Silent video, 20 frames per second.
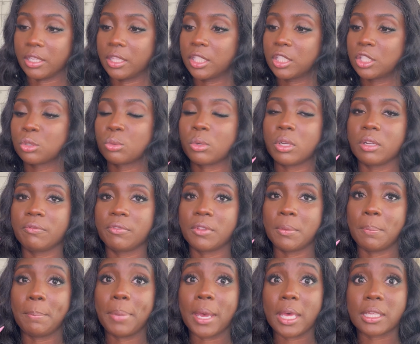This is one of the
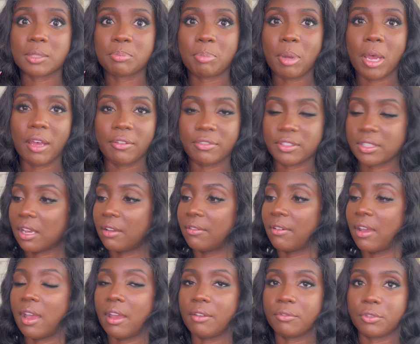best puffs I've
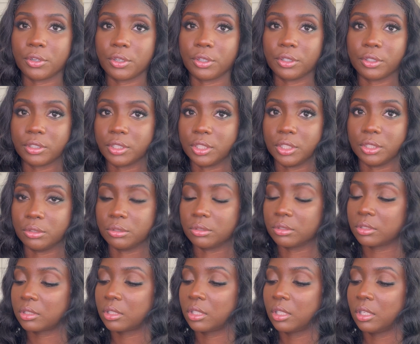ever
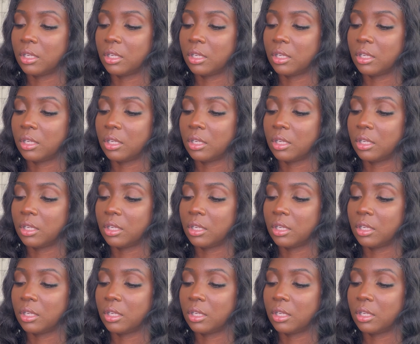used.